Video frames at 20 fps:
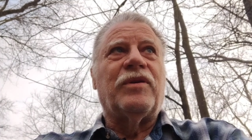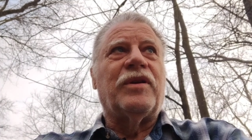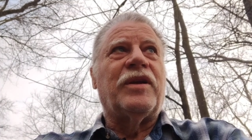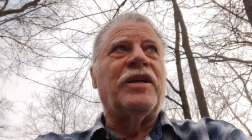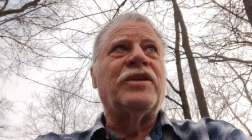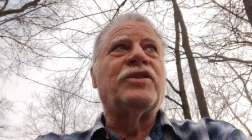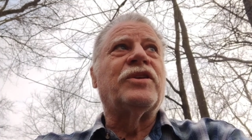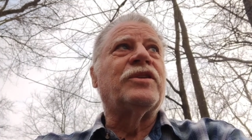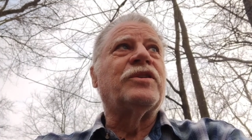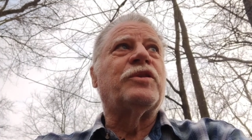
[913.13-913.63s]

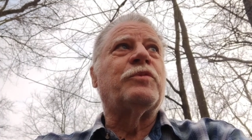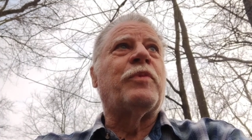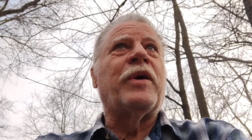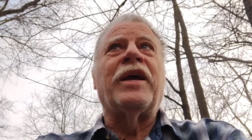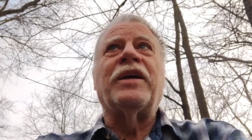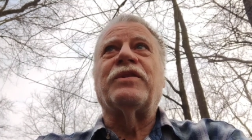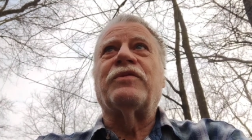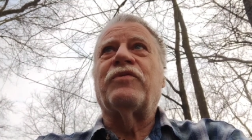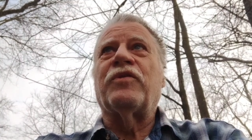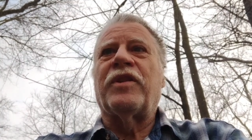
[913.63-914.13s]
He's in
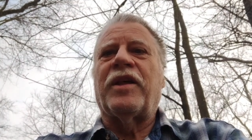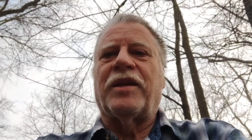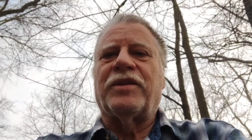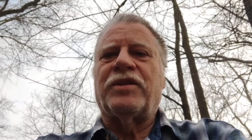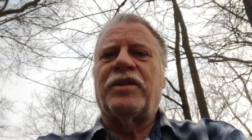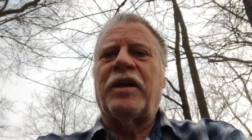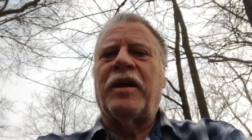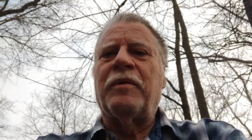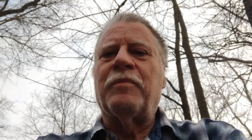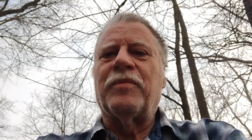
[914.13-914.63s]
space for that
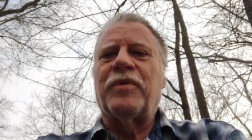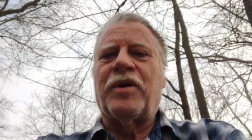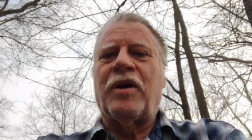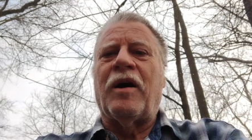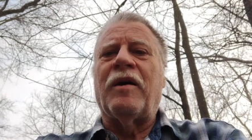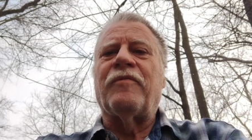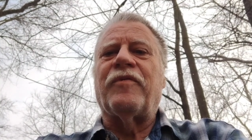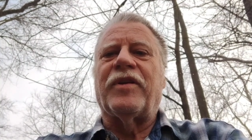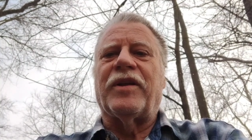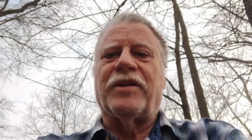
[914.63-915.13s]
same
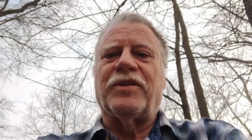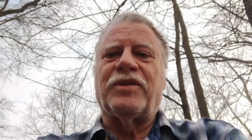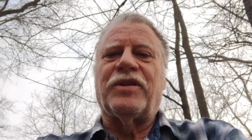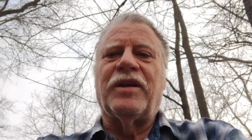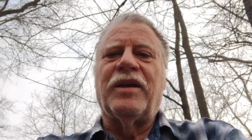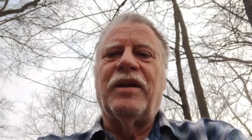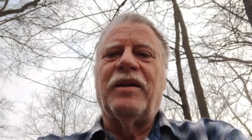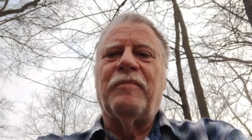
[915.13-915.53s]
confidence.